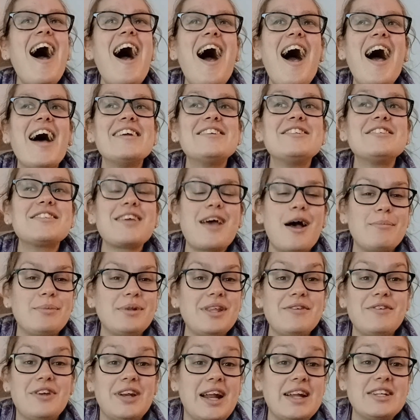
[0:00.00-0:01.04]
I just can't
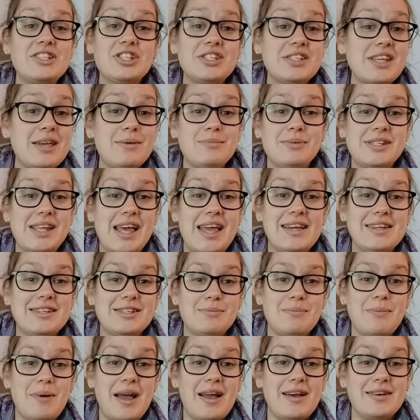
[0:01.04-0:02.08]
believe it. And I just keep saying
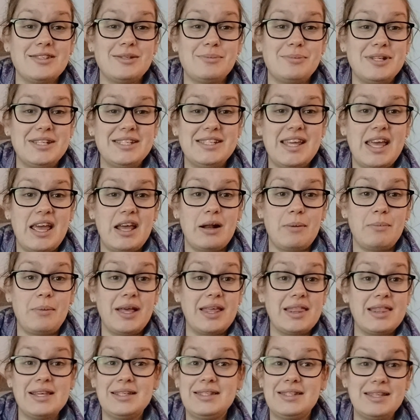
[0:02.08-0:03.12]
to my husband, Dan, I'm
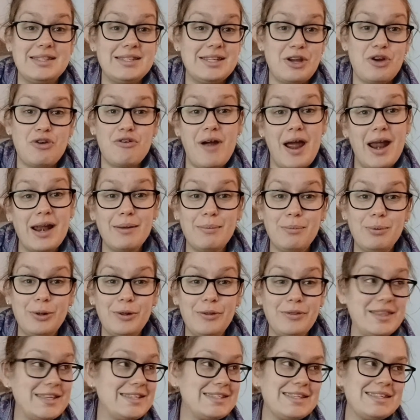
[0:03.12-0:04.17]
like, "This is incredible.
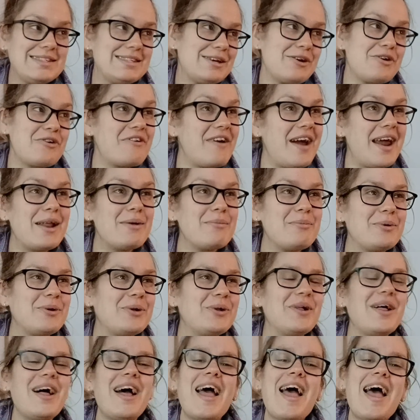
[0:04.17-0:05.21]
This is
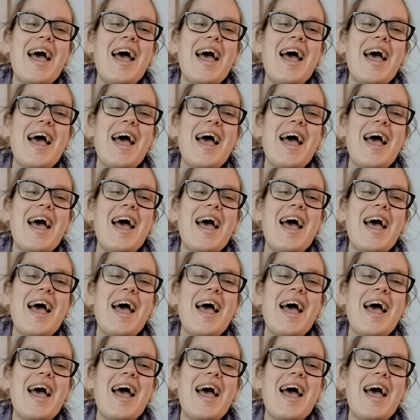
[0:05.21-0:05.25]
incredible."